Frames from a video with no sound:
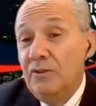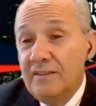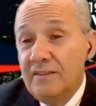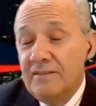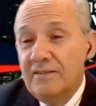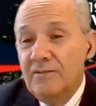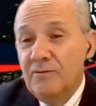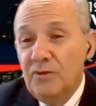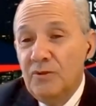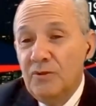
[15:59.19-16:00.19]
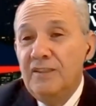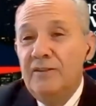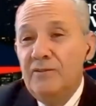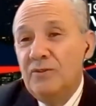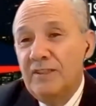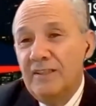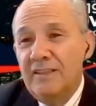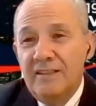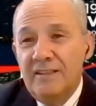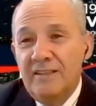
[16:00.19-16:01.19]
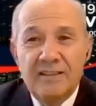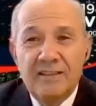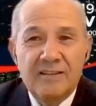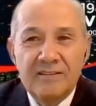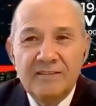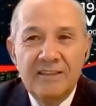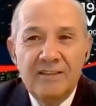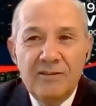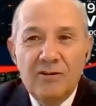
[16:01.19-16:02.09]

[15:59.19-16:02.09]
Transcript: not exist. We need to take care